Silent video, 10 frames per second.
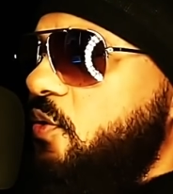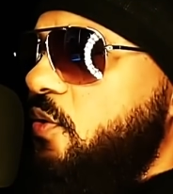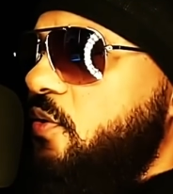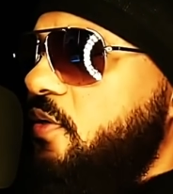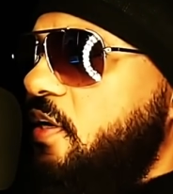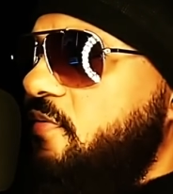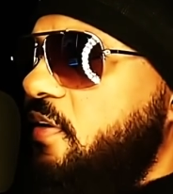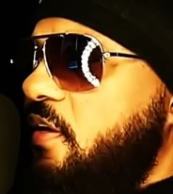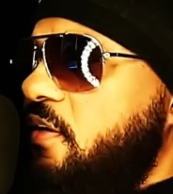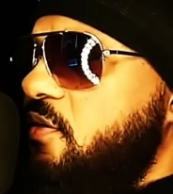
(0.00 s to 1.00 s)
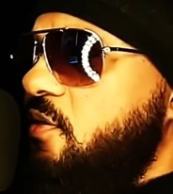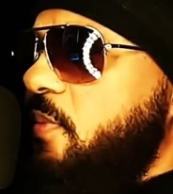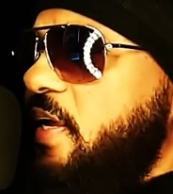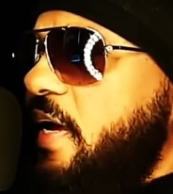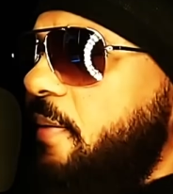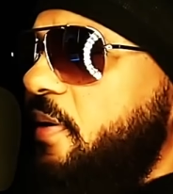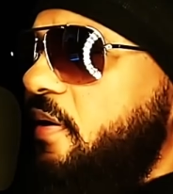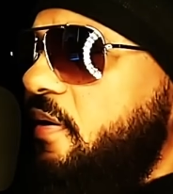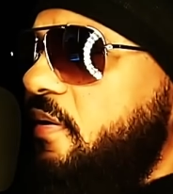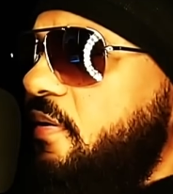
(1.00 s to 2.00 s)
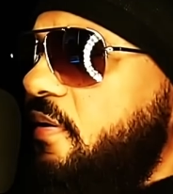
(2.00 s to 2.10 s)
or even kills a black man,